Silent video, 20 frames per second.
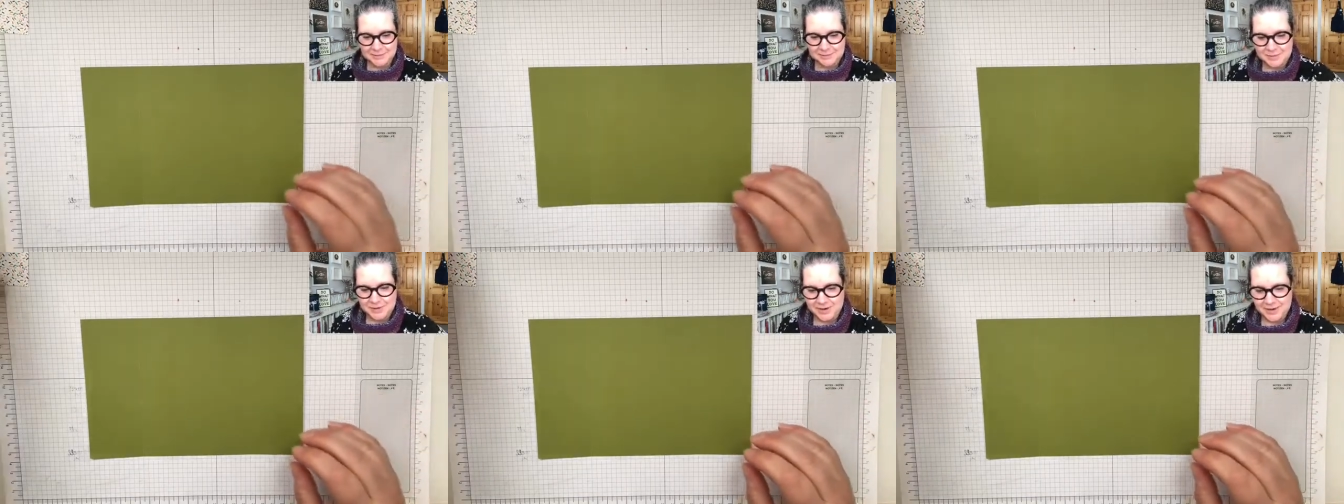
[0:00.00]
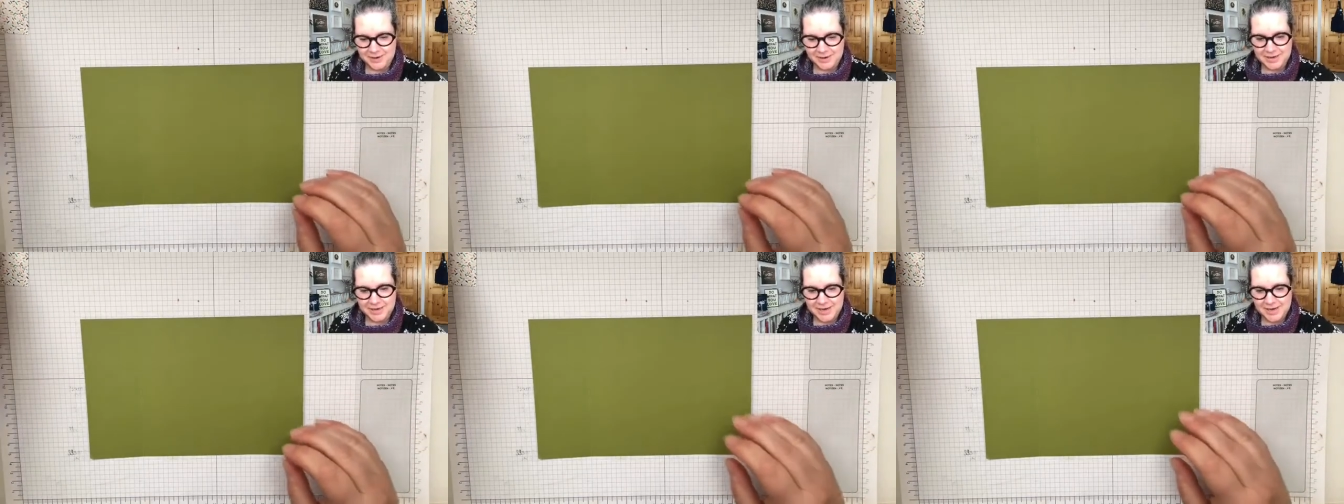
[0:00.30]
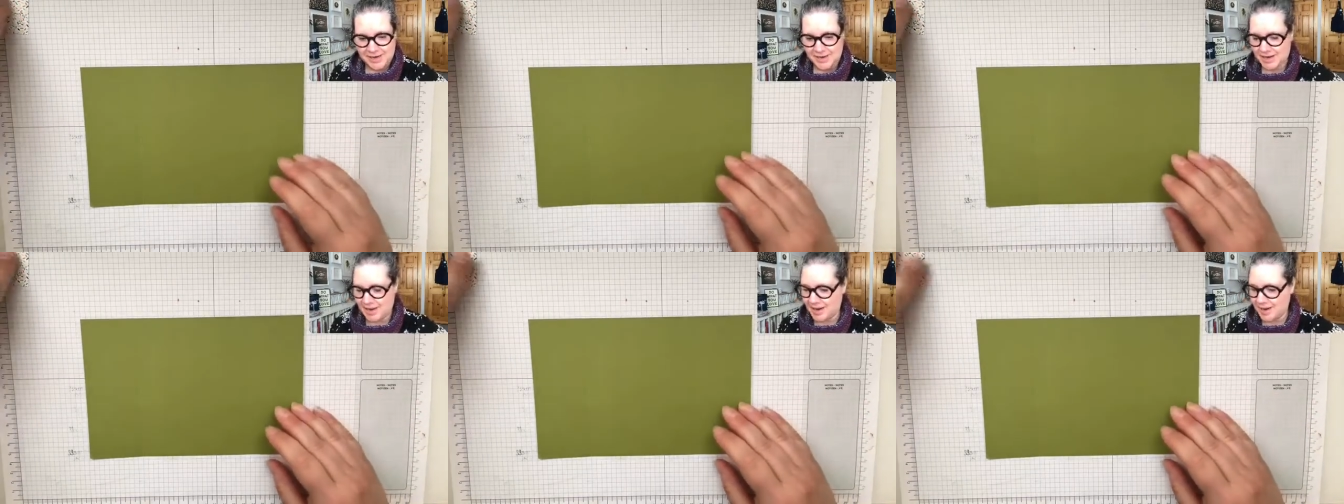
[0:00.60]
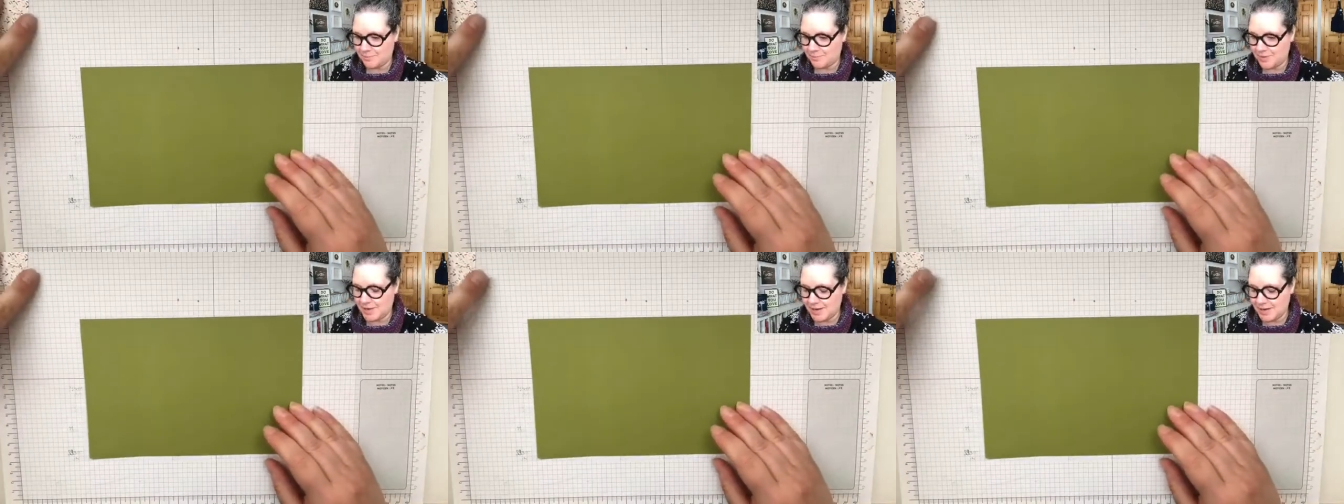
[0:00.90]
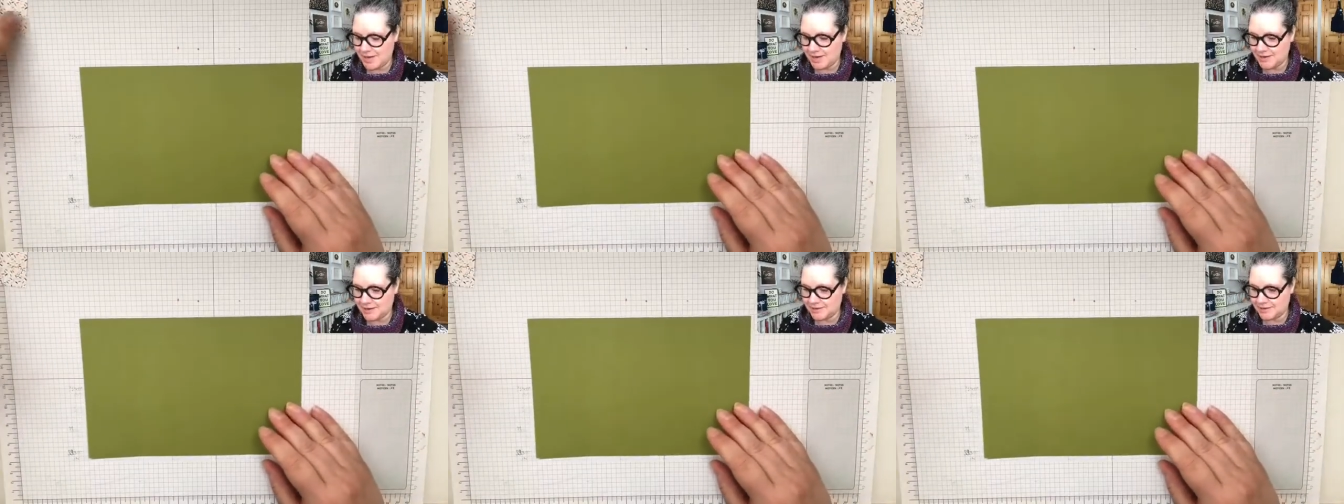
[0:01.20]
We're gonna need a
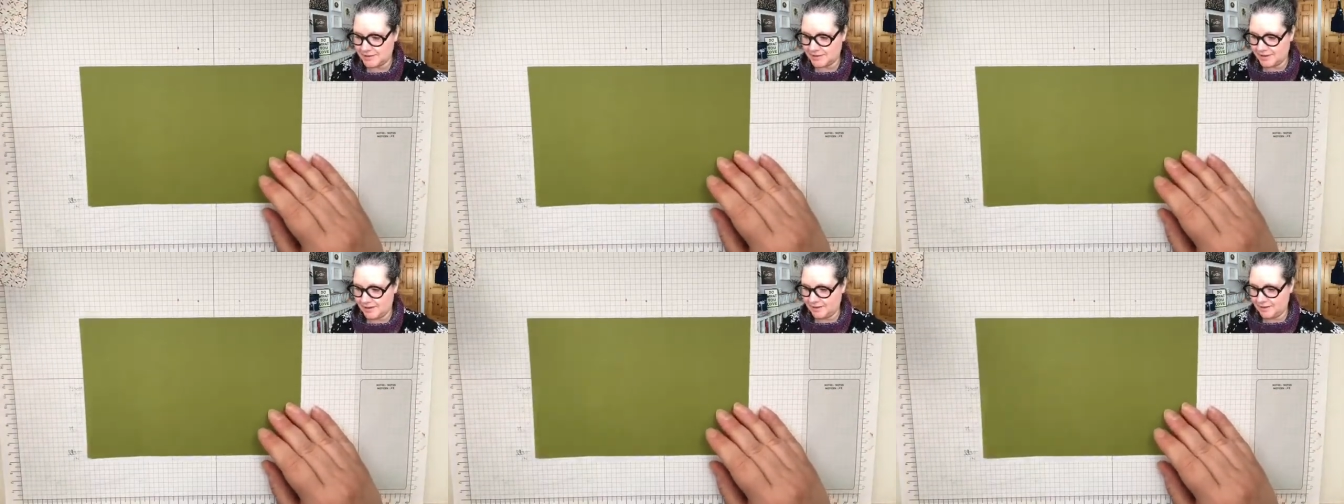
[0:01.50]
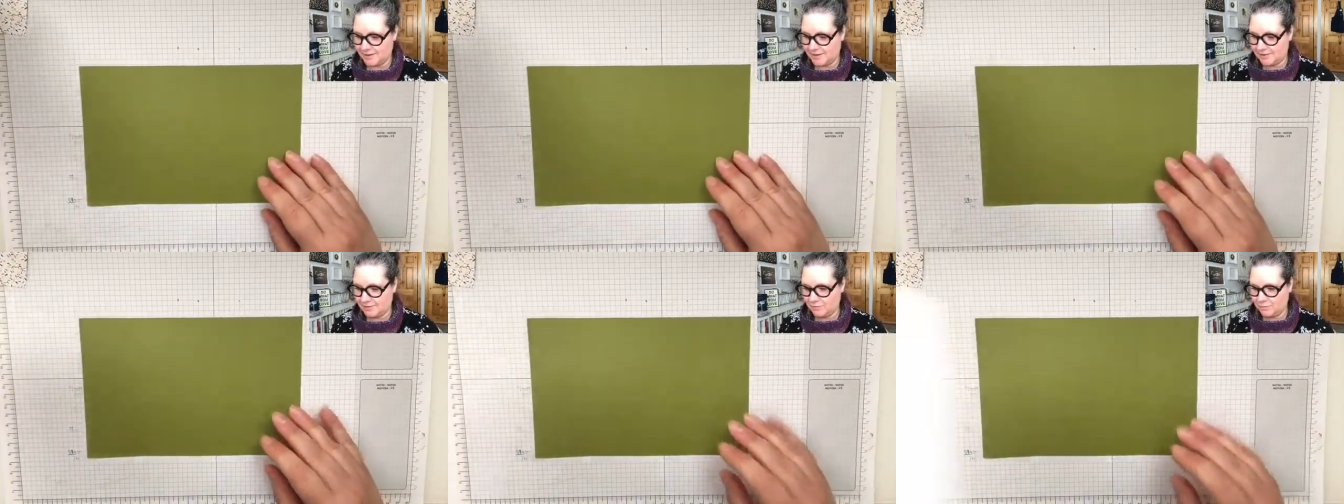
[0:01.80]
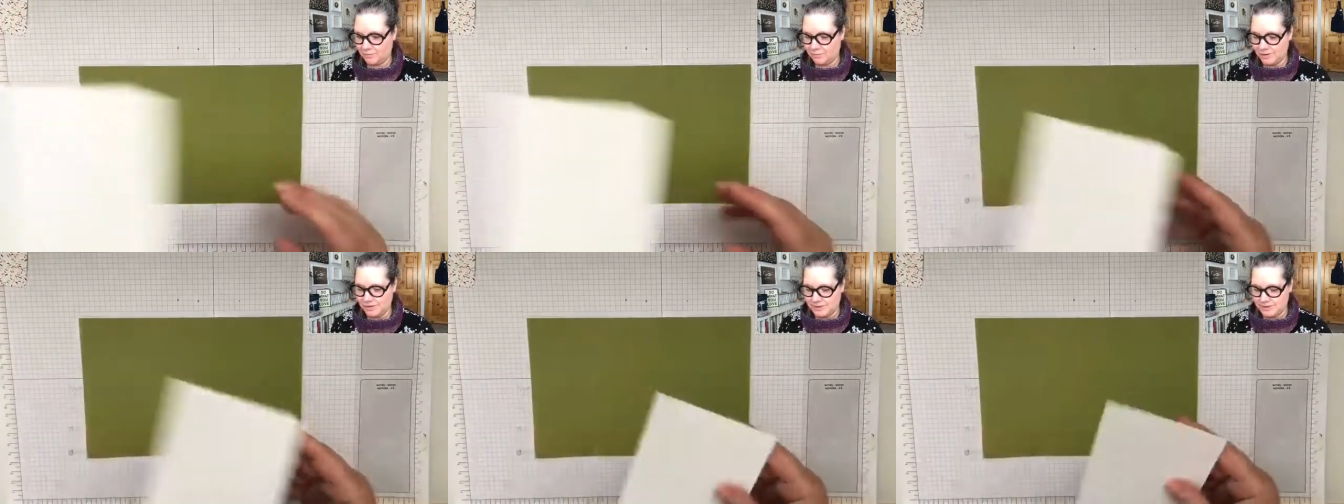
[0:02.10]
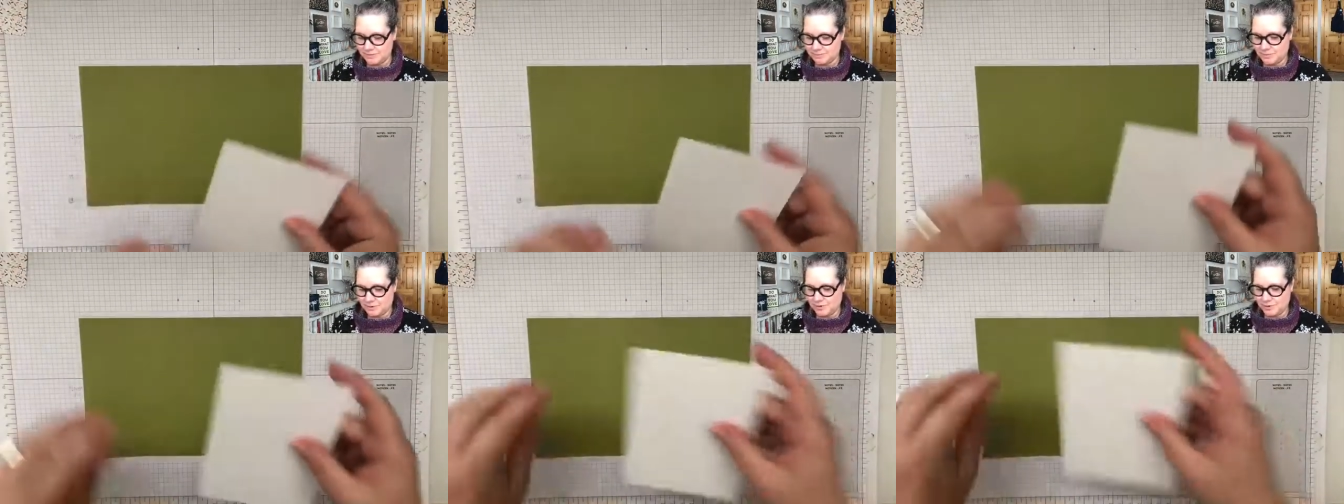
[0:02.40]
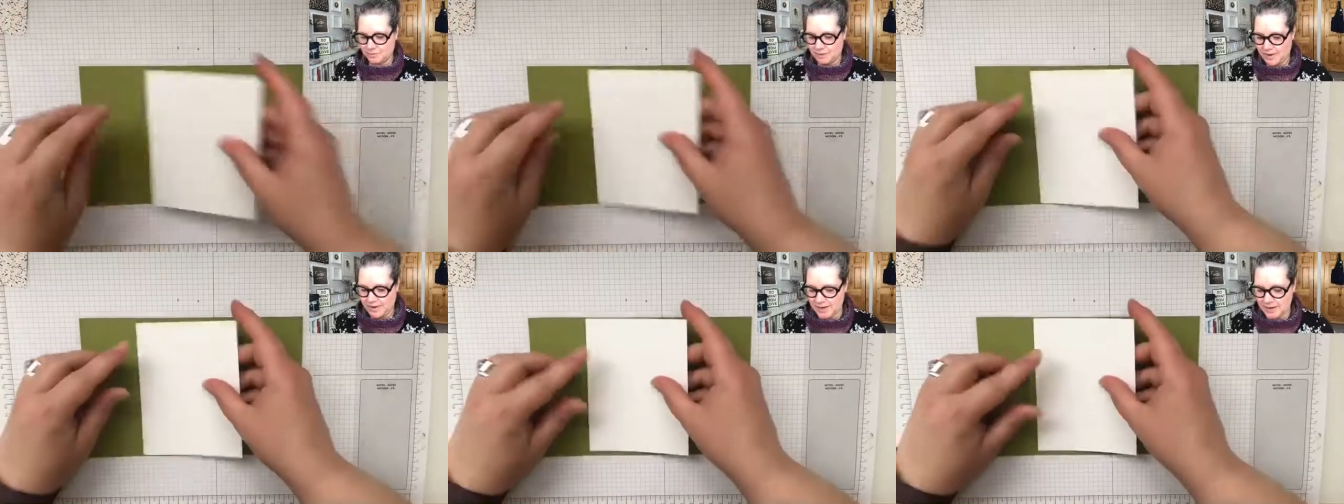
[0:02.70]
piece of Whisper
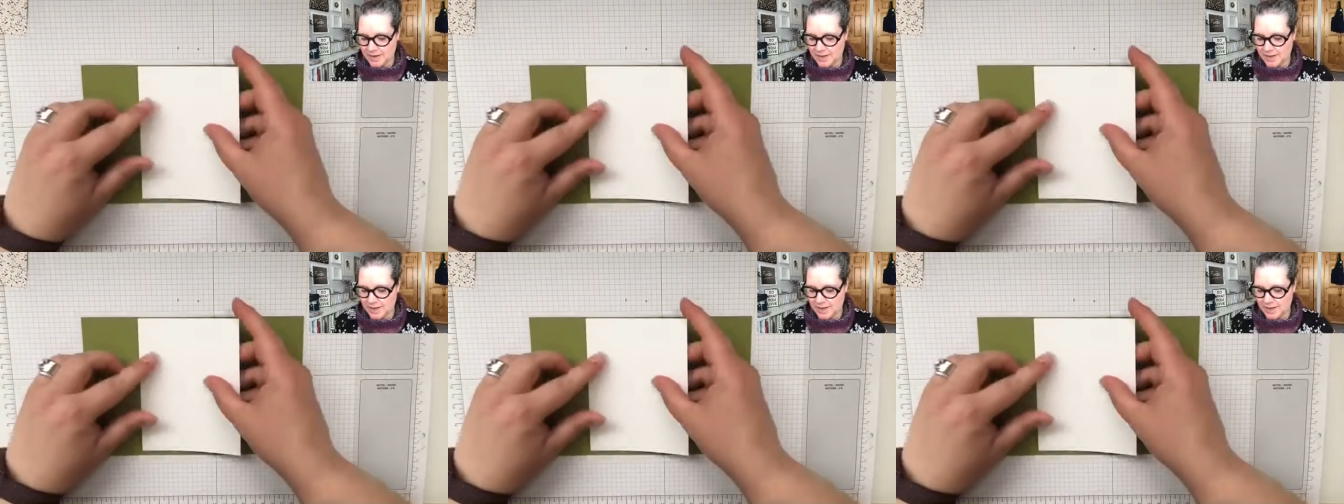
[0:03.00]
White,